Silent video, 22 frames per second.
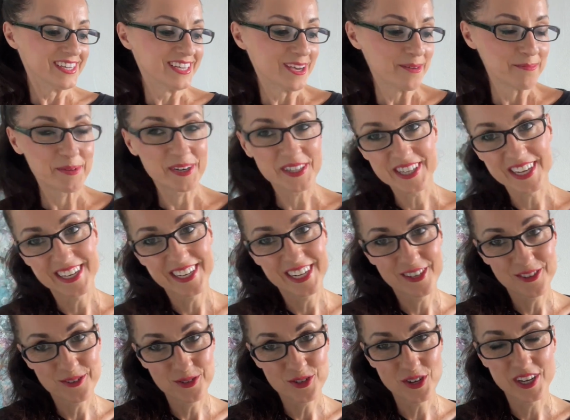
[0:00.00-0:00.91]
But then I
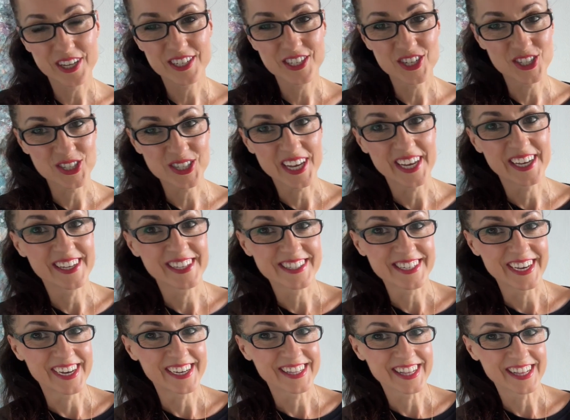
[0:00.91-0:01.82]
usually just add a
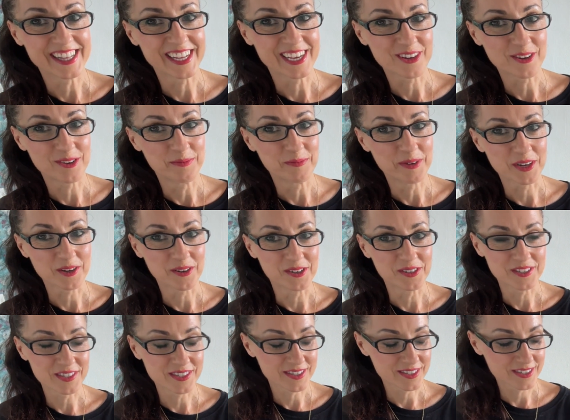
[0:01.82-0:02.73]
title like, oh my
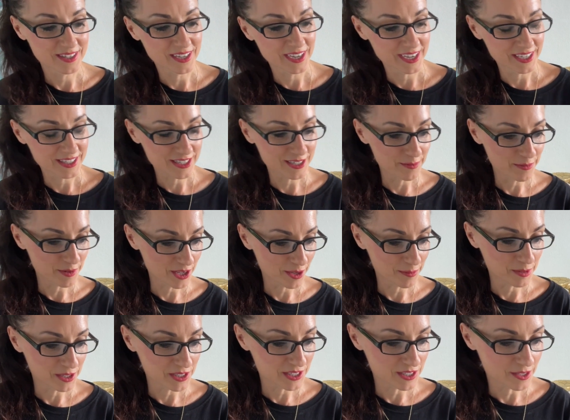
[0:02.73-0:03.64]
God, I had something in
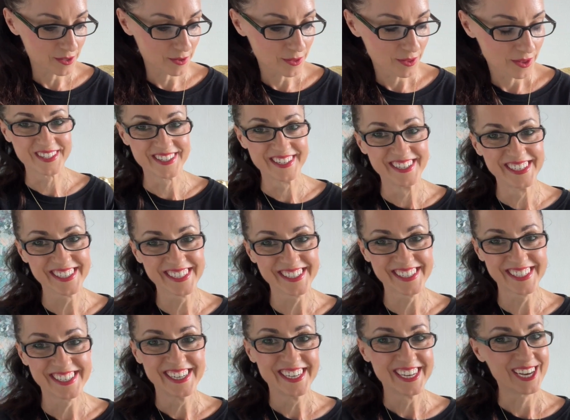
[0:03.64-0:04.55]
my teeth.
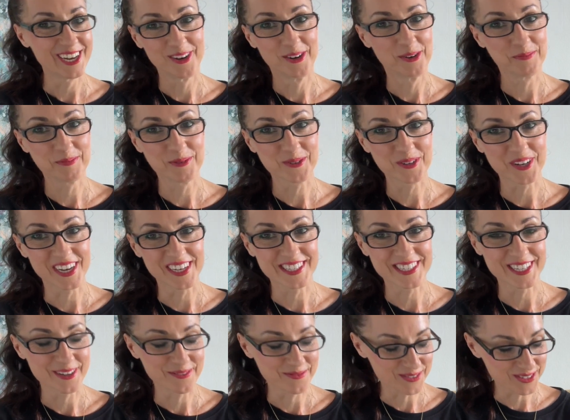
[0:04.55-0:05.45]
I hope you
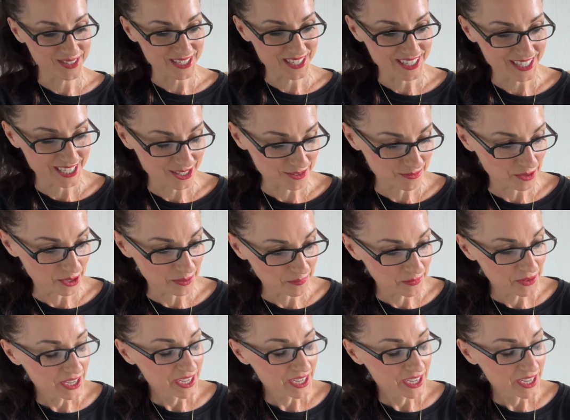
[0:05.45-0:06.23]
guys haven't seen that one.